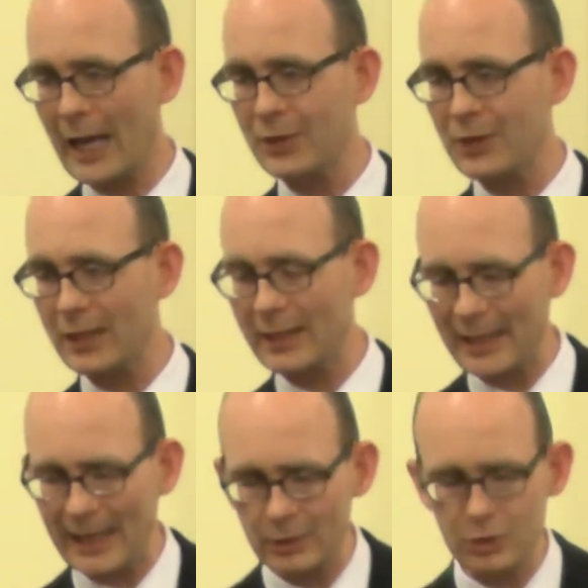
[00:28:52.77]
and the
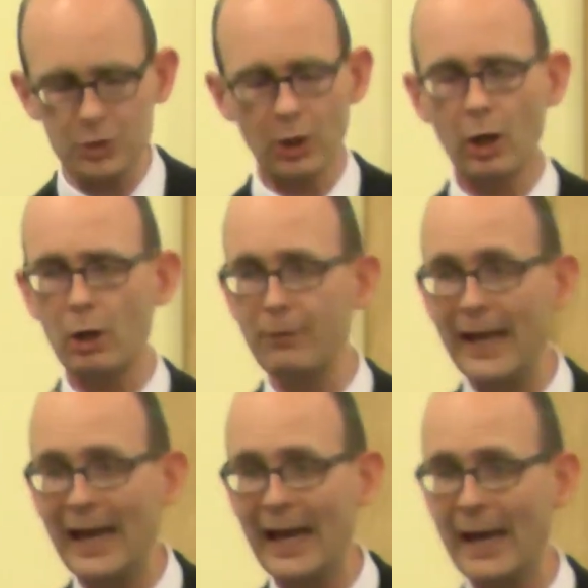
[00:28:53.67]
gates of
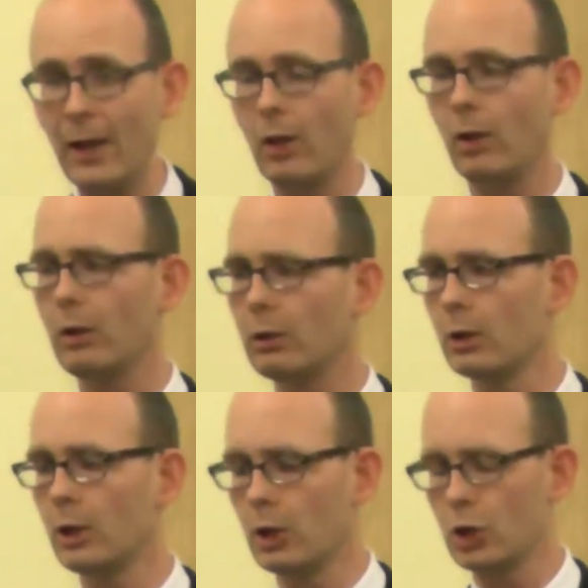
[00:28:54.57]

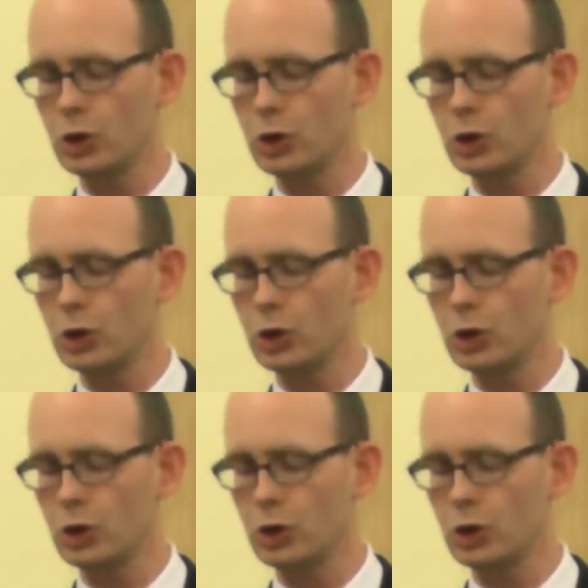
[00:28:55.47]
hell